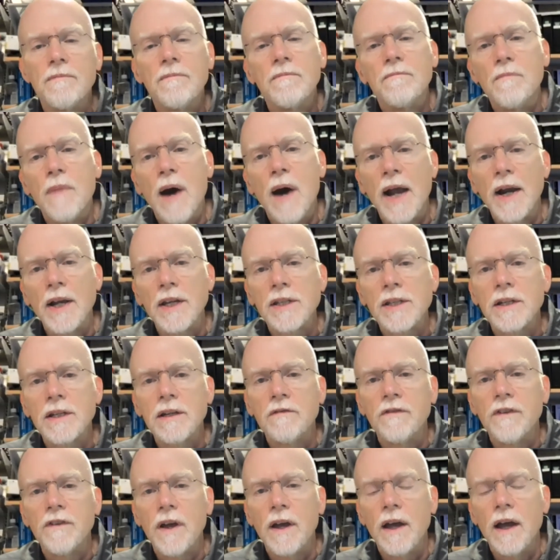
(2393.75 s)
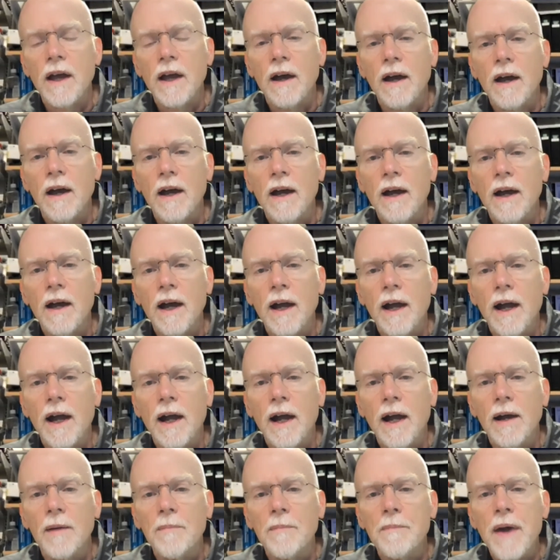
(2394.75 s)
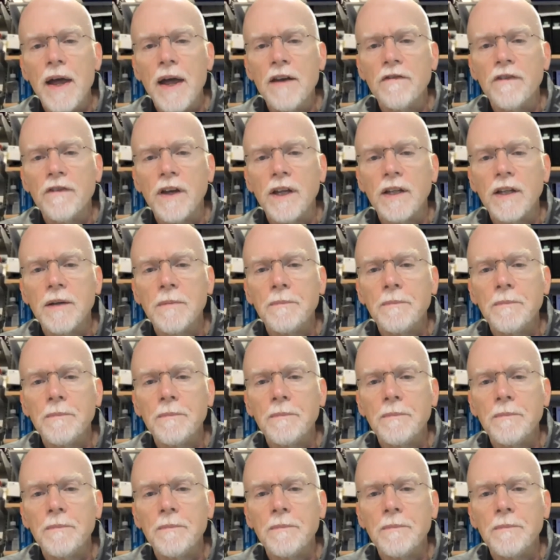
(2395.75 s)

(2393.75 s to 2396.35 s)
modest benefit.